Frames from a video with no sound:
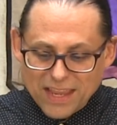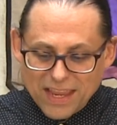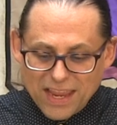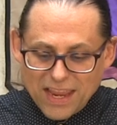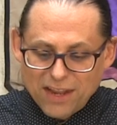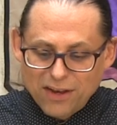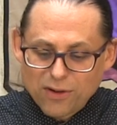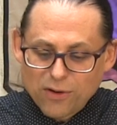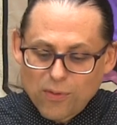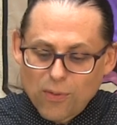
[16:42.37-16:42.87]

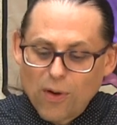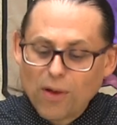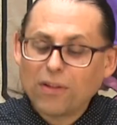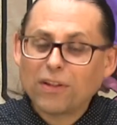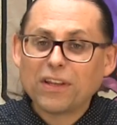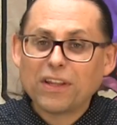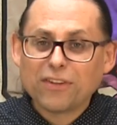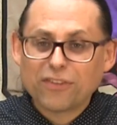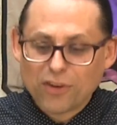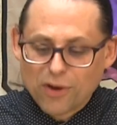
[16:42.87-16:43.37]

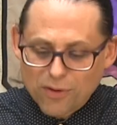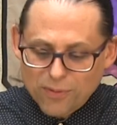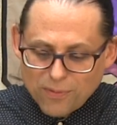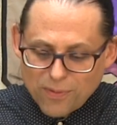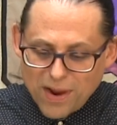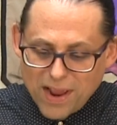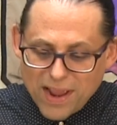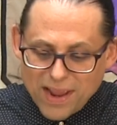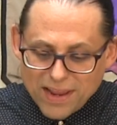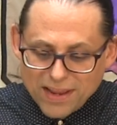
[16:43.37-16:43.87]
Inequalities
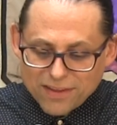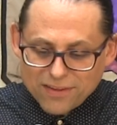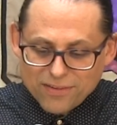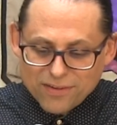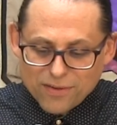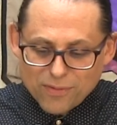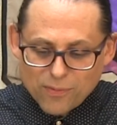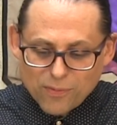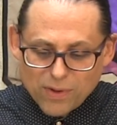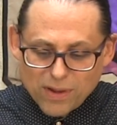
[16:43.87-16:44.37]
arise
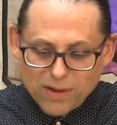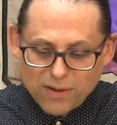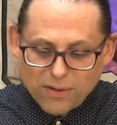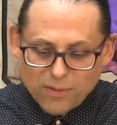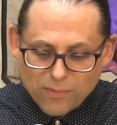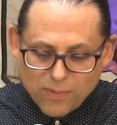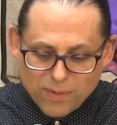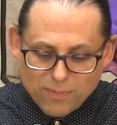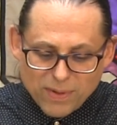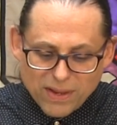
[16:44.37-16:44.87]
when
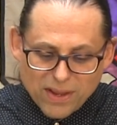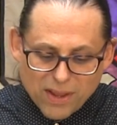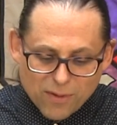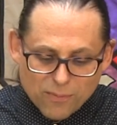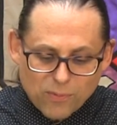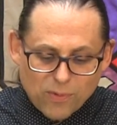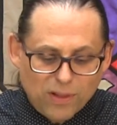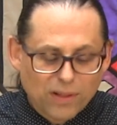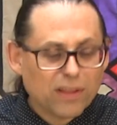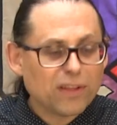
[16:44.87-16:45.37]
we
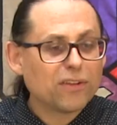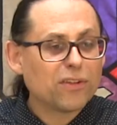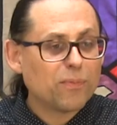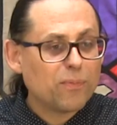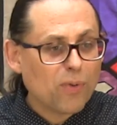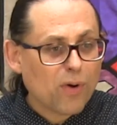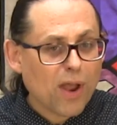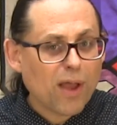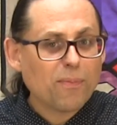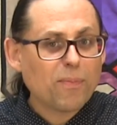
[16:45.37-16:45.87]
become willing to
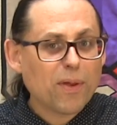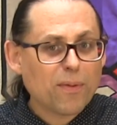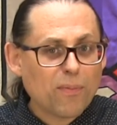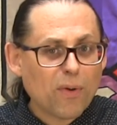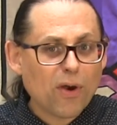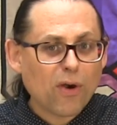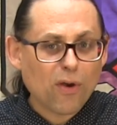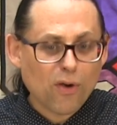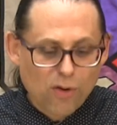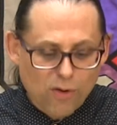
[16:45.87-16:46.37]
prop up
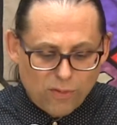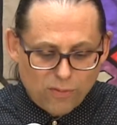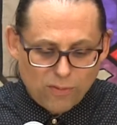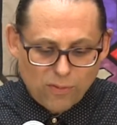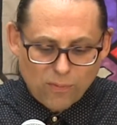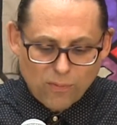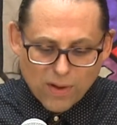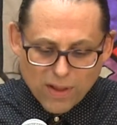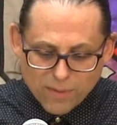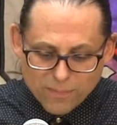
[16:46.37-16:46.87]
our
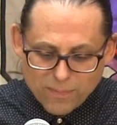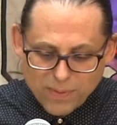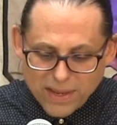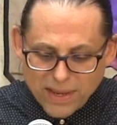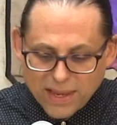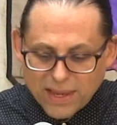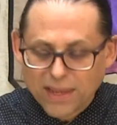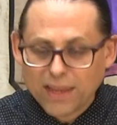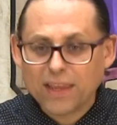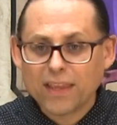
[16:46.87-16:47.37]
own
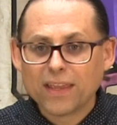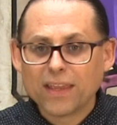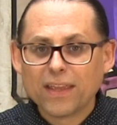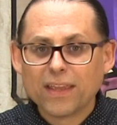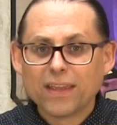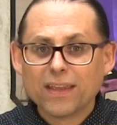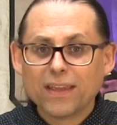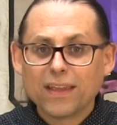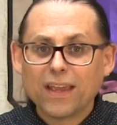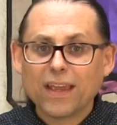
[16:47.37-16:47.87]
well-being
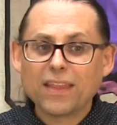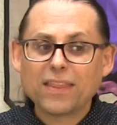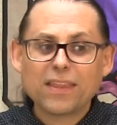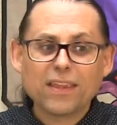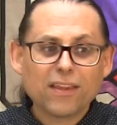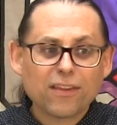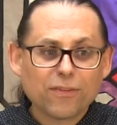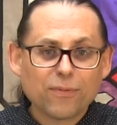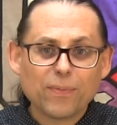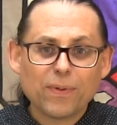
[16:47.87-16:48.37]
at the
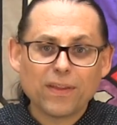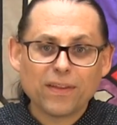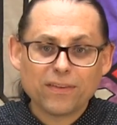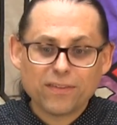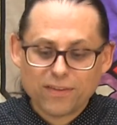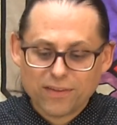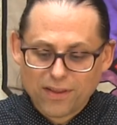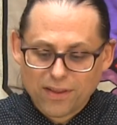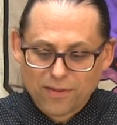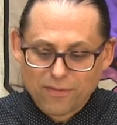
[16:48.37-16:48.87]

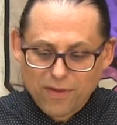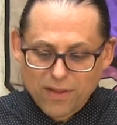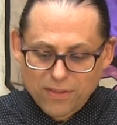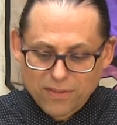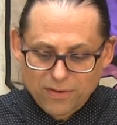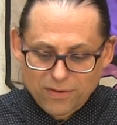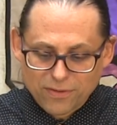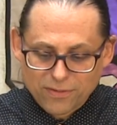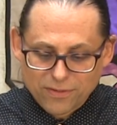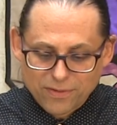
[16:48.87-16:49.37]
expense of
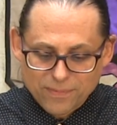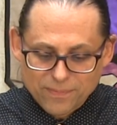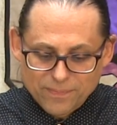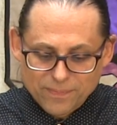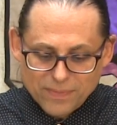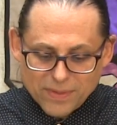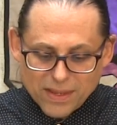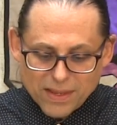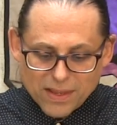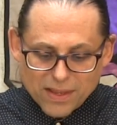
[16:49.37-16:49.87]
others.
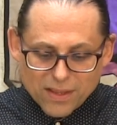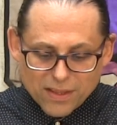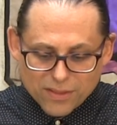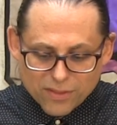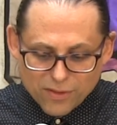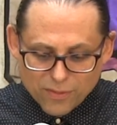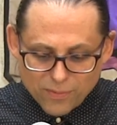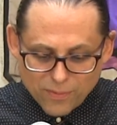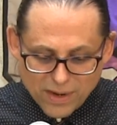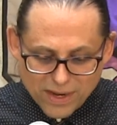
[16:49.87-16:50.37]

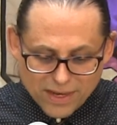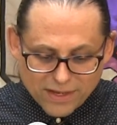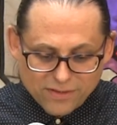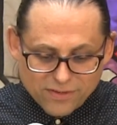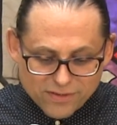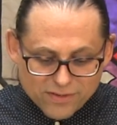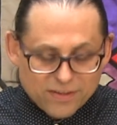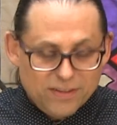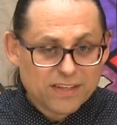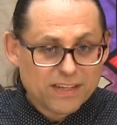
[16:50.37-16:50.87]
The
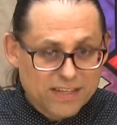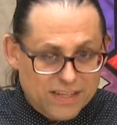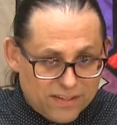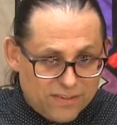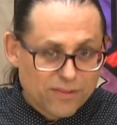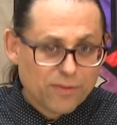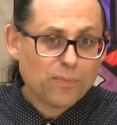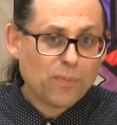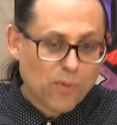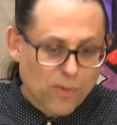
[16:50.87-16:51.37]
rich,
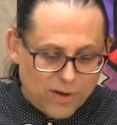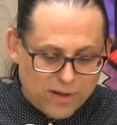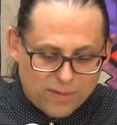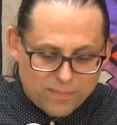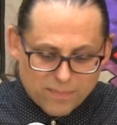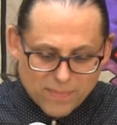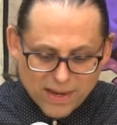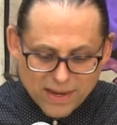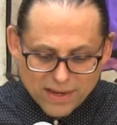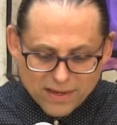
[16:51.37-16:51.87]
disappointed
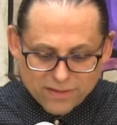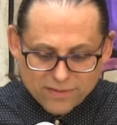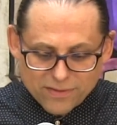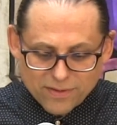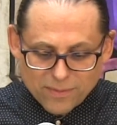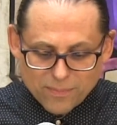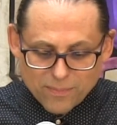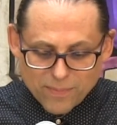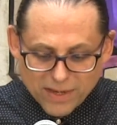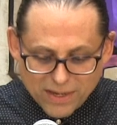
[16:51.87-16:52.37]
man's
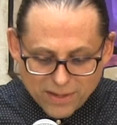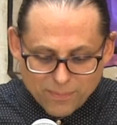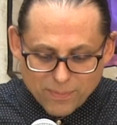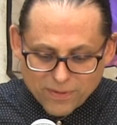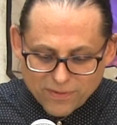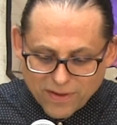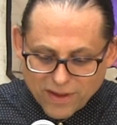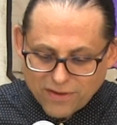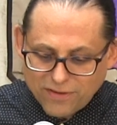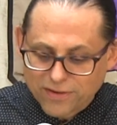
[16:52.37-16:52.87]
many
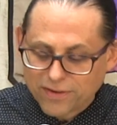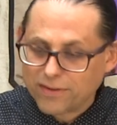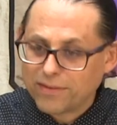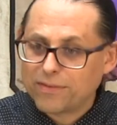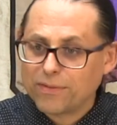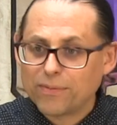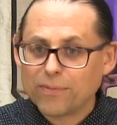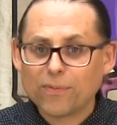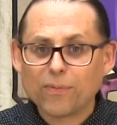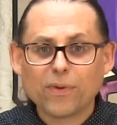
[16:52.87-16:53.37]

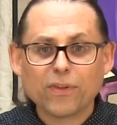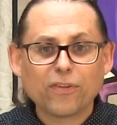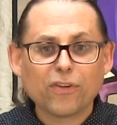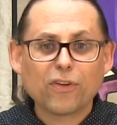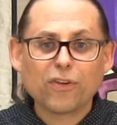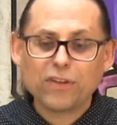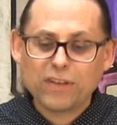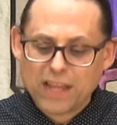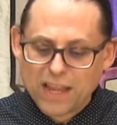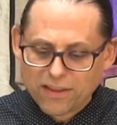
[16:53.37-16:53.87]
possessions was a
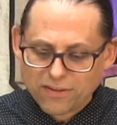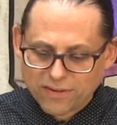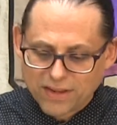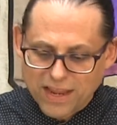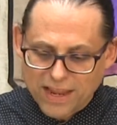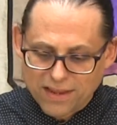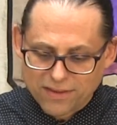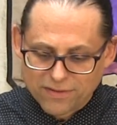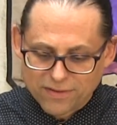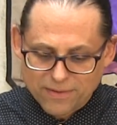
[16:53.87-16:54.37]
good test
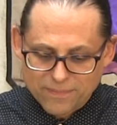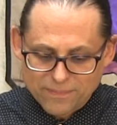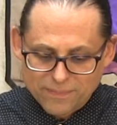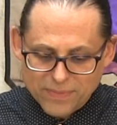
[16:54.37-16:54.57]
case.